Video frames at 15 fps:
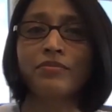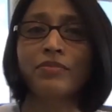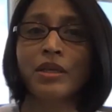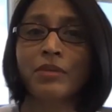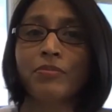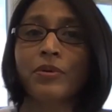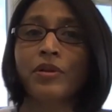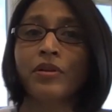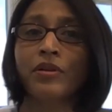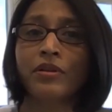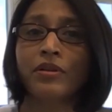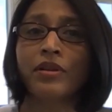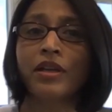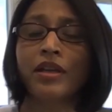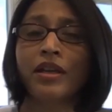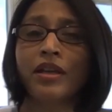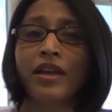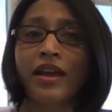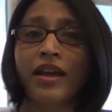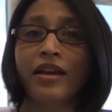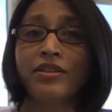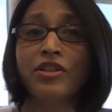people
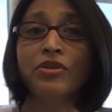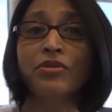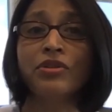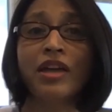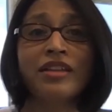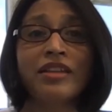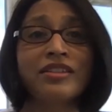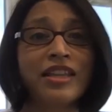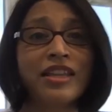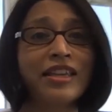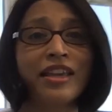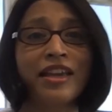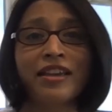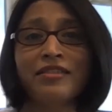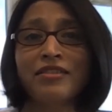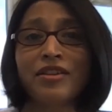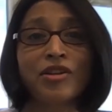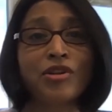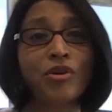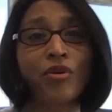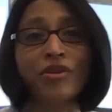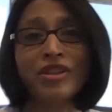knew that they can
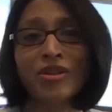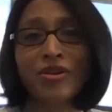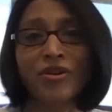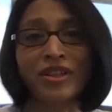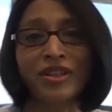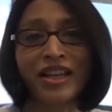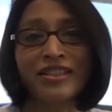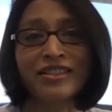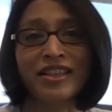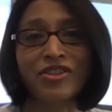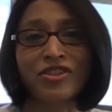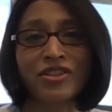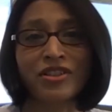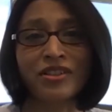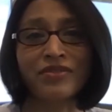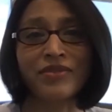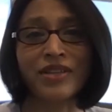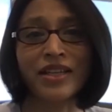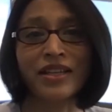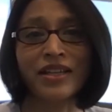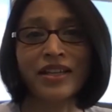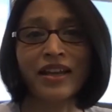grow in the organization
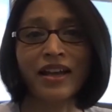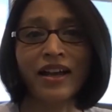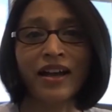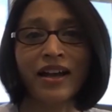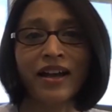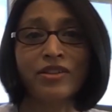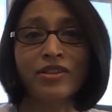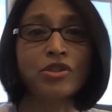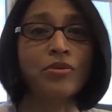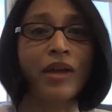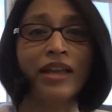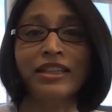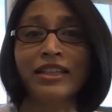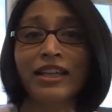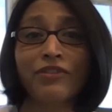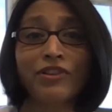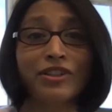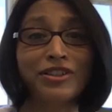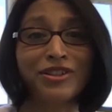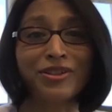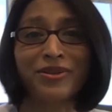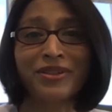uh, to any level in
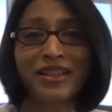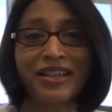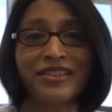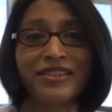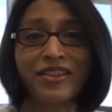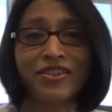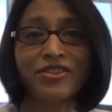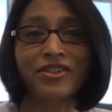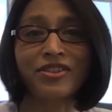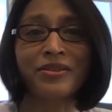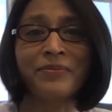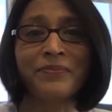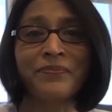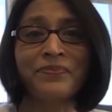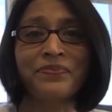the organization